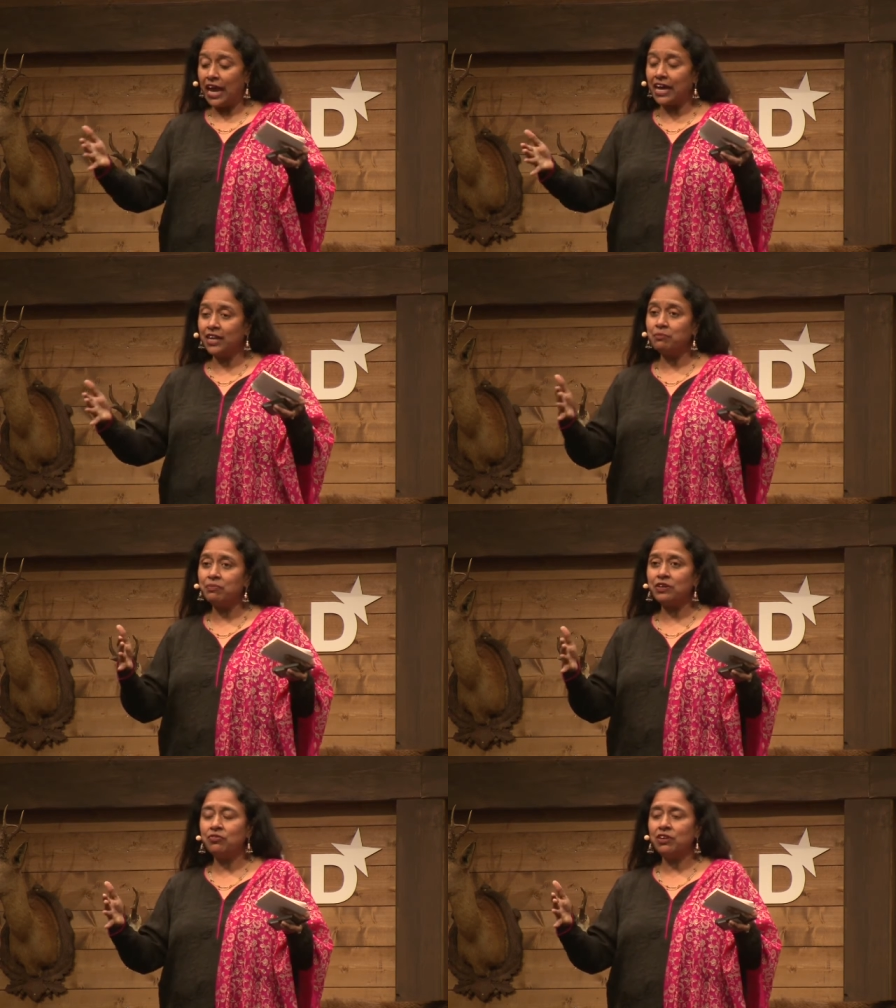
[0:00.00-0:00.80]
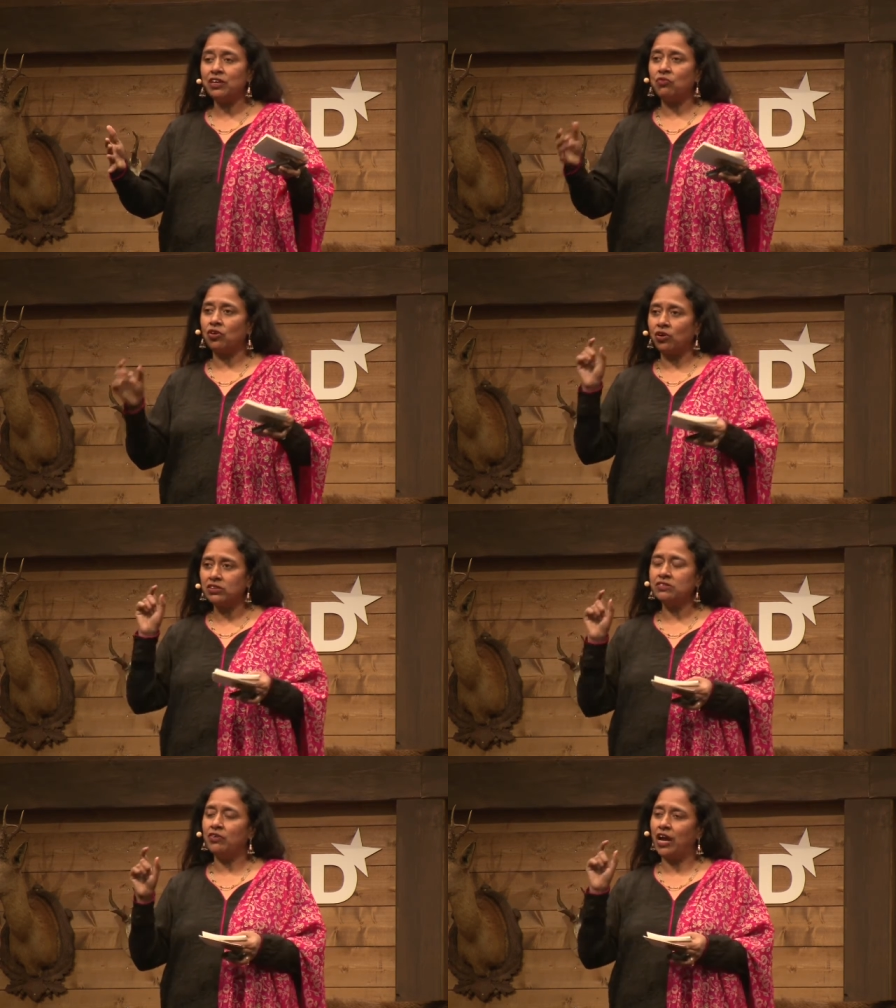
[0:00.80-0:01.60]
And in between, what
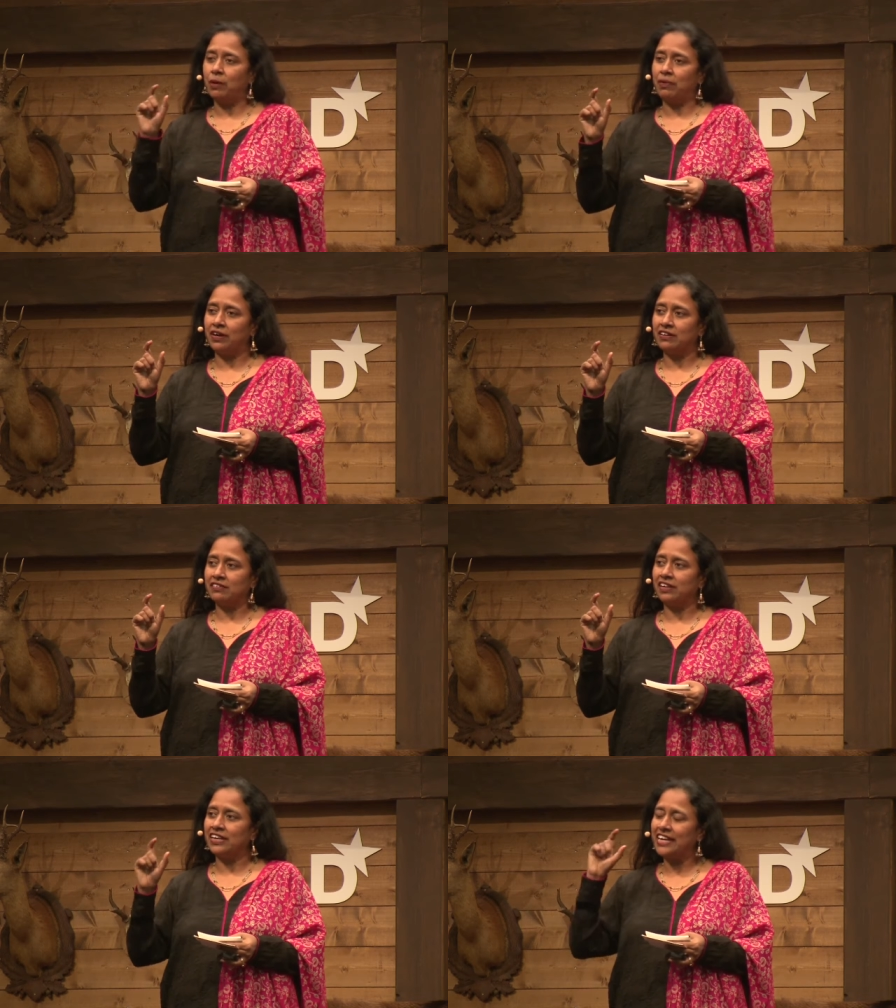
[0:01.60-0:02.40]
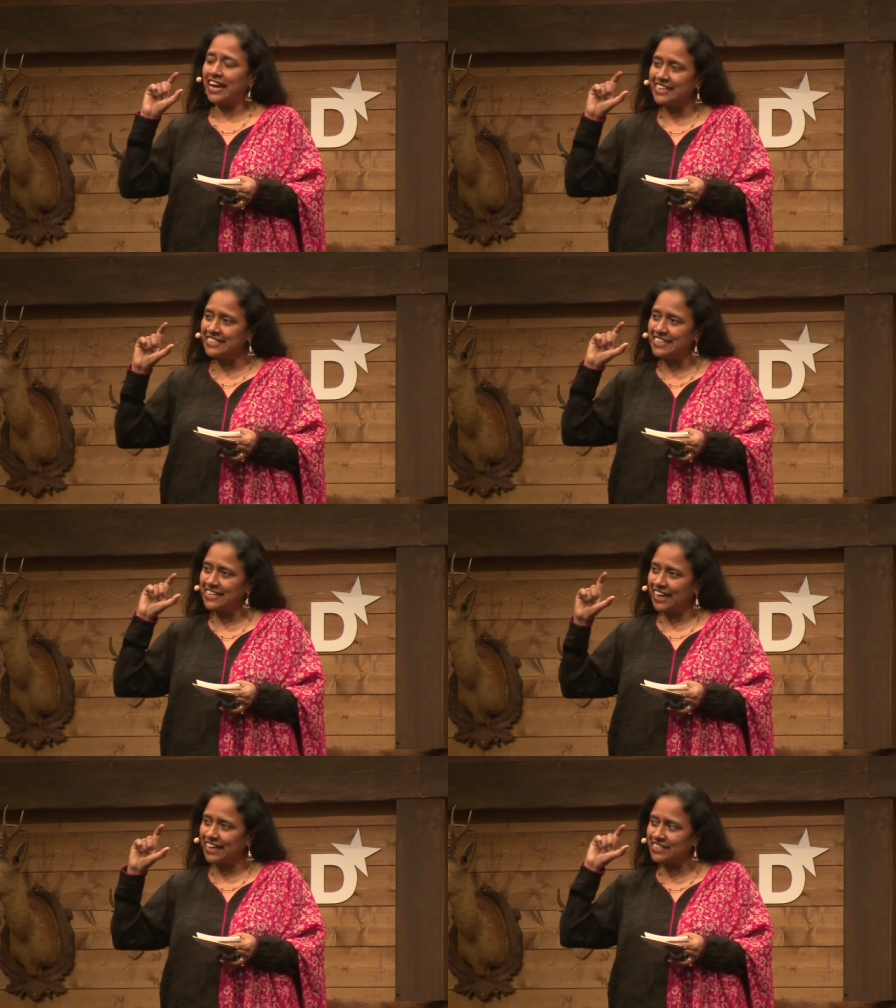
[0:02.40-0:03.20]
also happened is that in
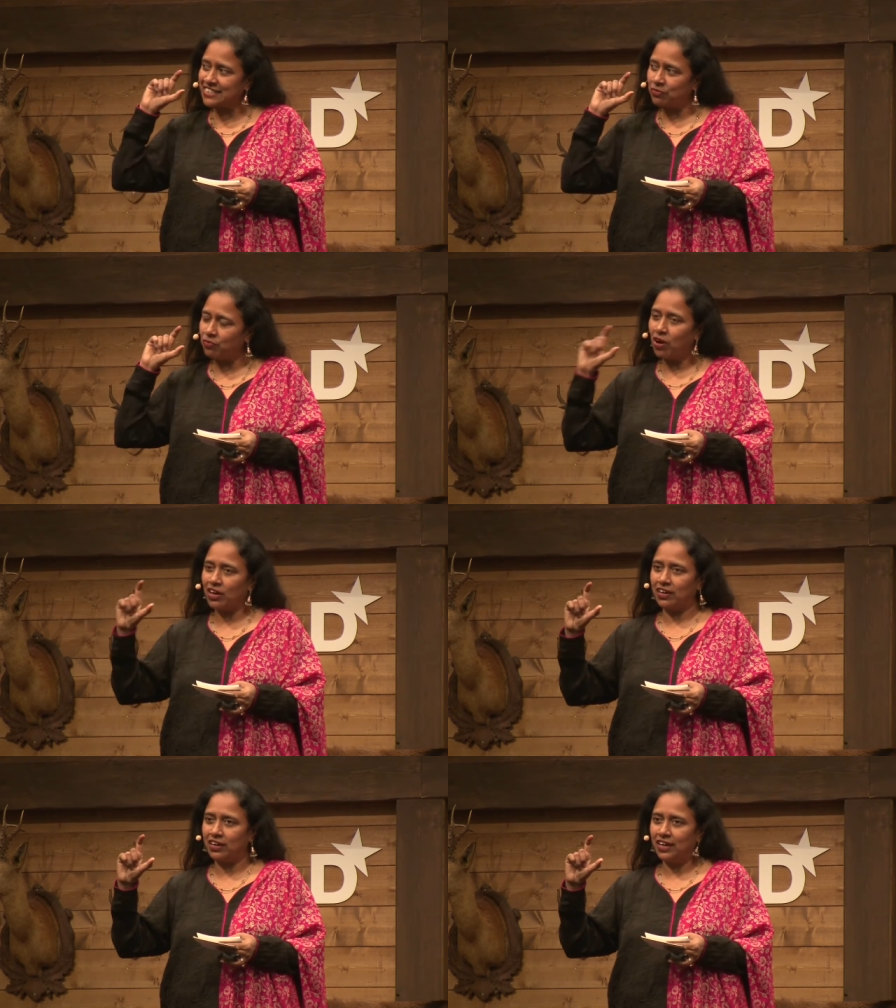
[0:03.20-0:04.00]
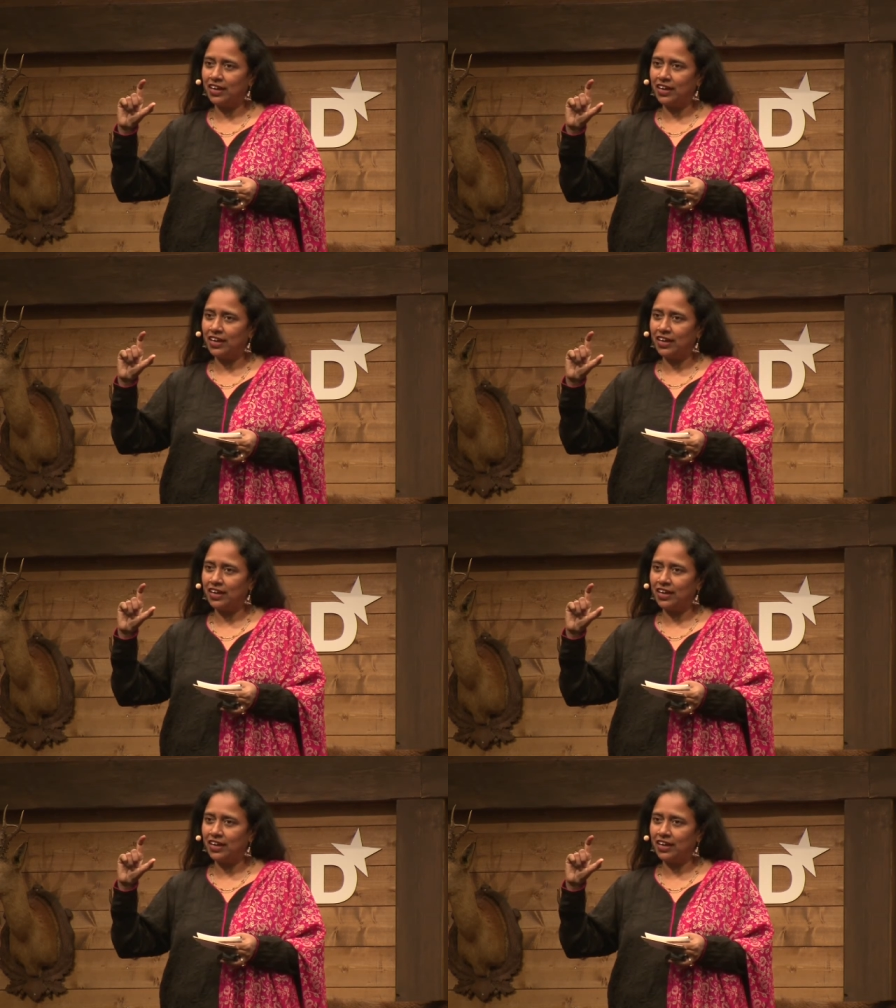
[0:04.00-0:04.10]
1991,